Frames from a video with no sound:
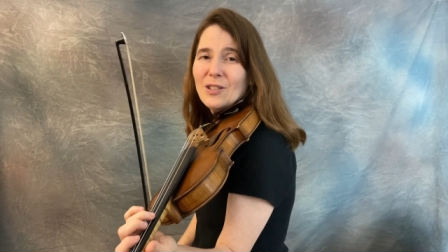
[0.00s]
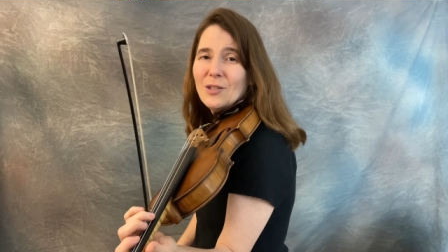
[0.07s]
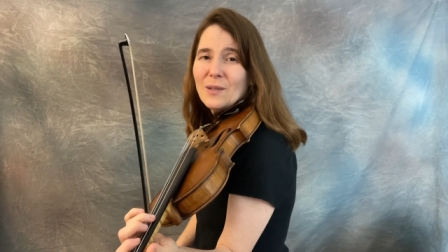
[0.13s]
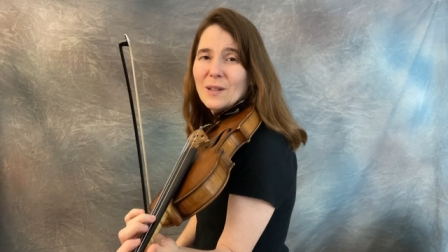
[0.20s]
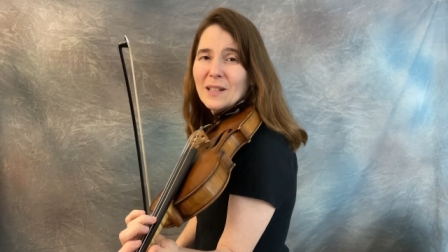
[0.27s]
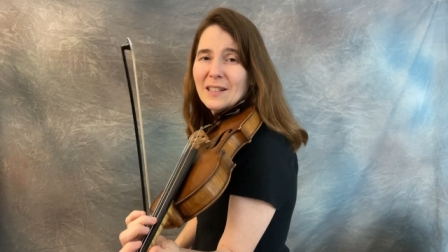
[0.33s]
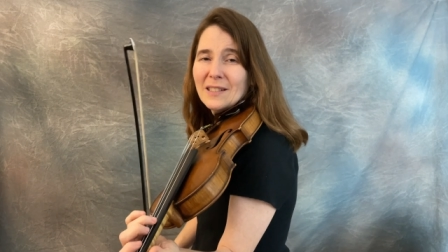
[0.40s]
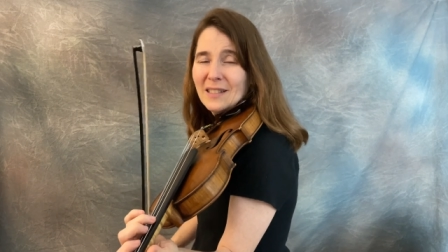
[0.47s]

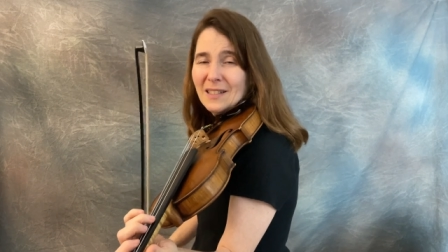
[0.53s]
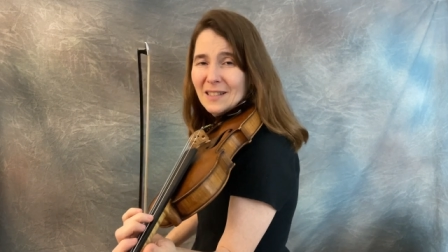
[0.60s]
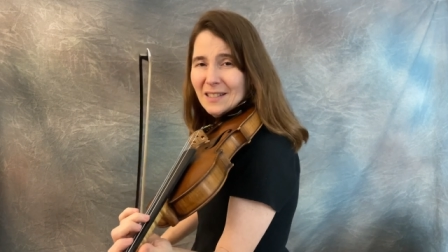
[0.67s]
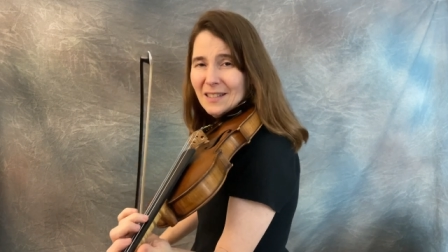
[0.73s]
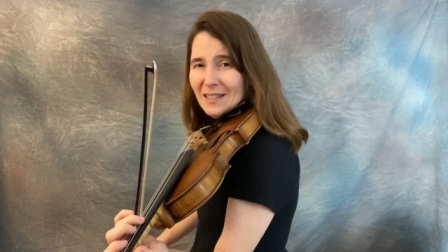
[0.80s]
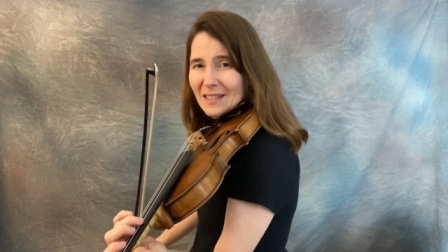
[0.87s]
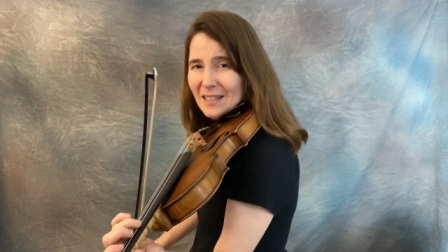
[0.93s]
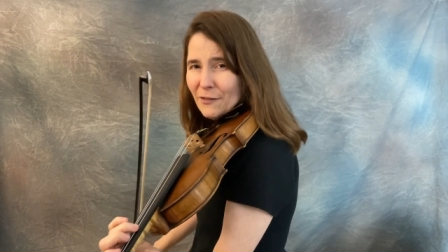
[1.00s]
do a
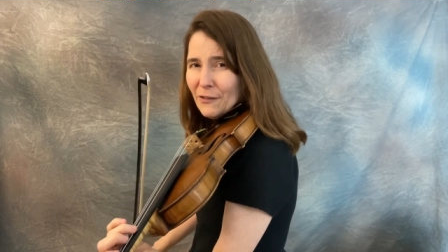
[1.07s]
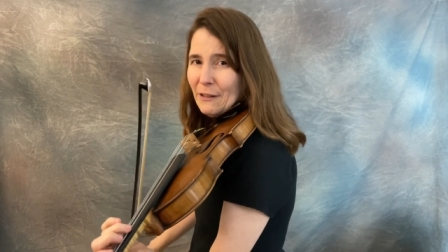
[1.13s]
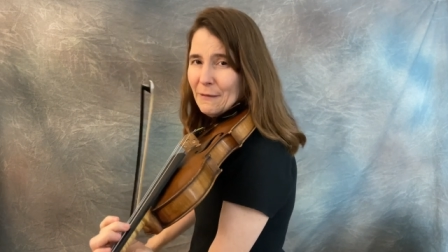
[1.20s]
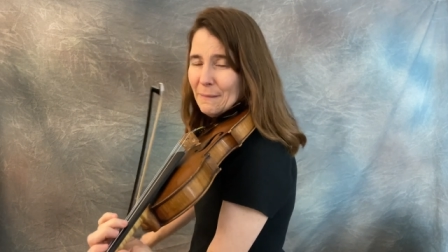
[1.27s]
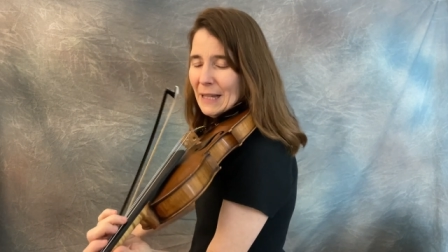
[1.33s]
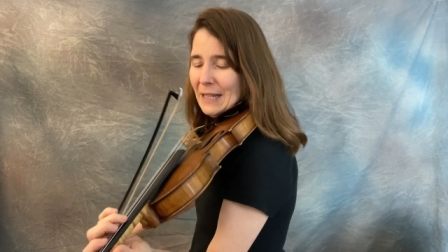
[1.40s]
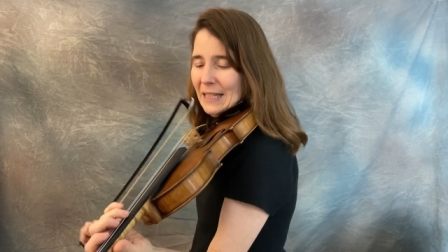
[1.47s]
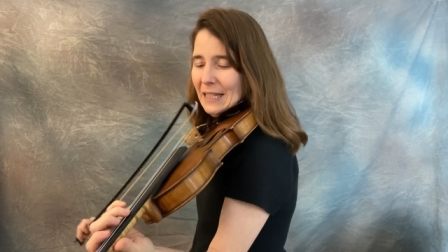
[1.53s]
different
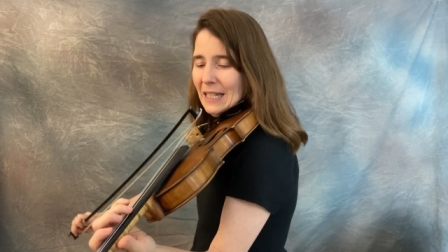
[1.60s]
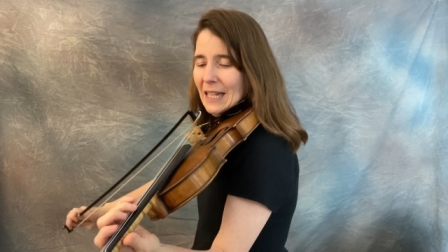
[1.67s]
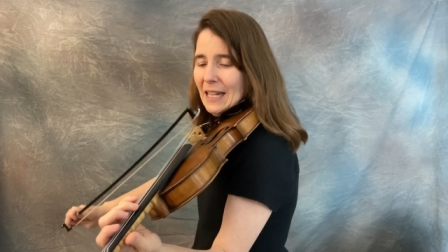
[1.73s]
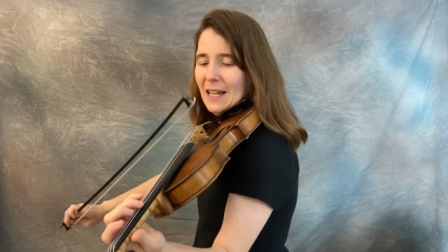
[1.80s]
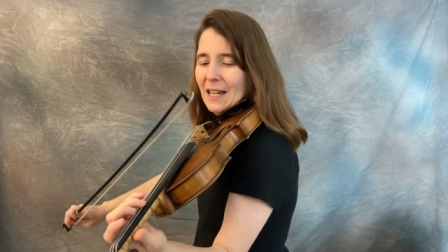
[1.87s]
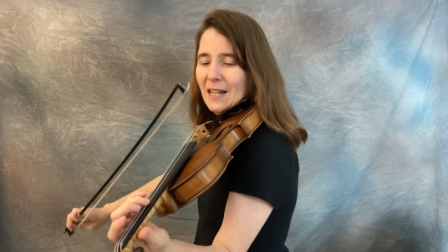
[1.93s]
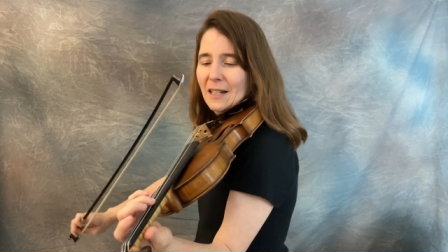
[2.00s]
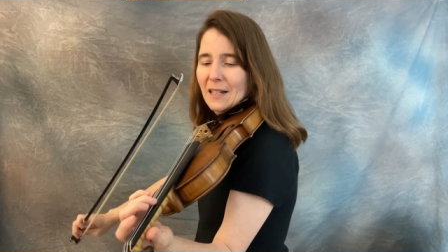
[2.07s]

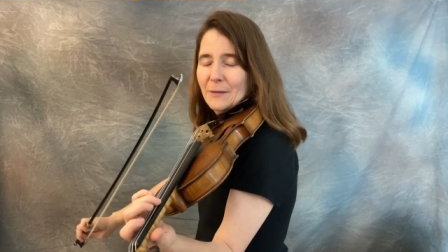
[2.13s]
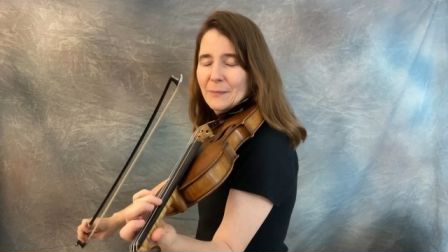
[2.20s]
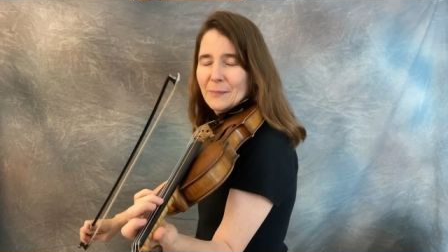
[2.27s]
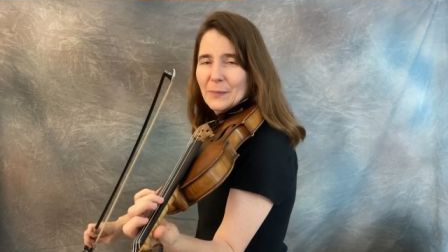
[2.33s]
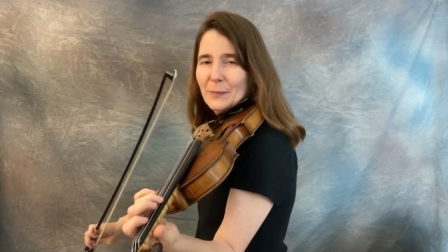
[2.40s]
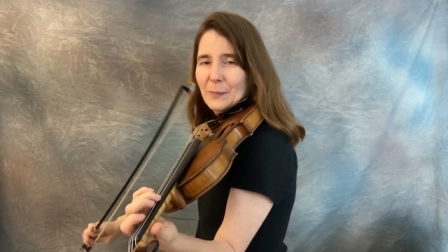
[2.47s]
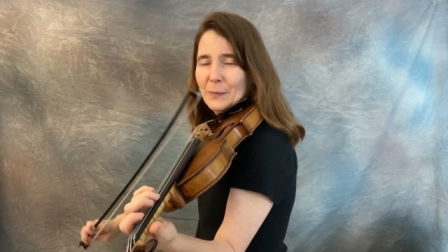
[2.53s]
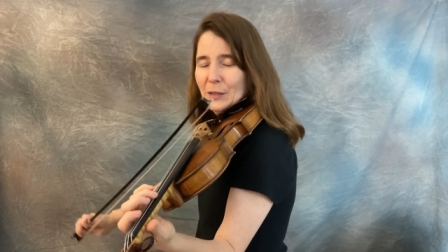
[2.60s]
melody, uh,
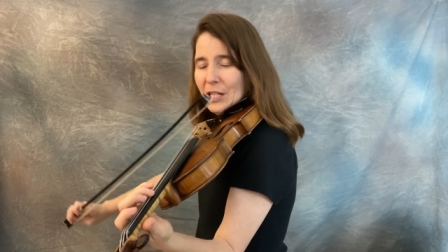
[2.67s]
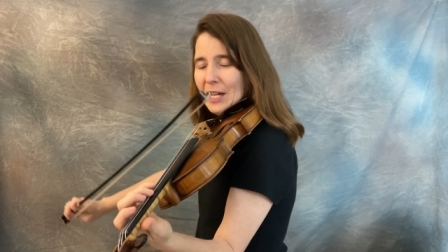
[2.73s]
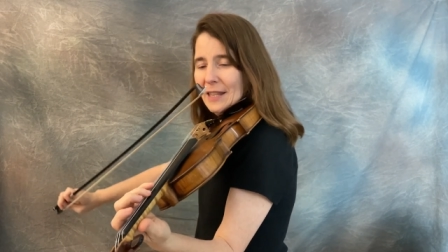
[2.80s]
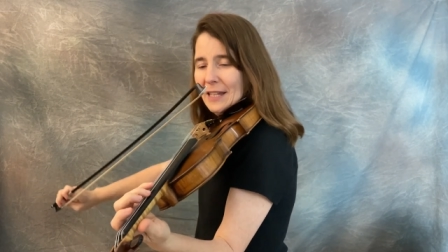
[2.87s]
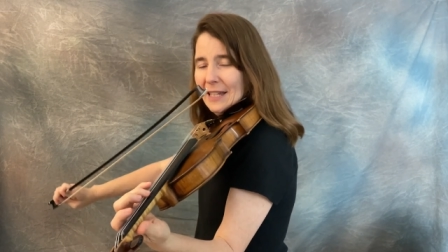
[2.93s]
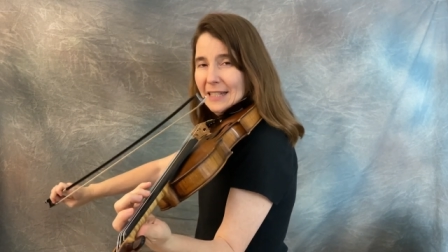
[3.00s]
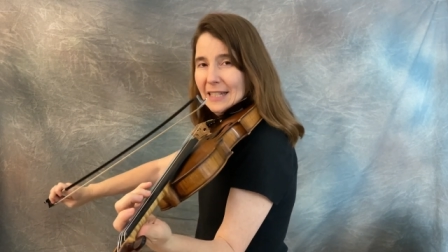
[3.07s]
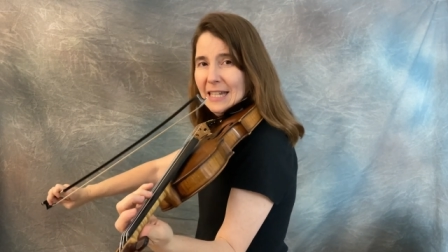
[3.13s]
which I
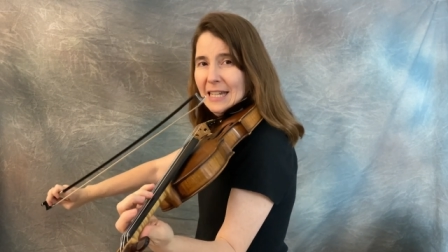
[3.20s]
think is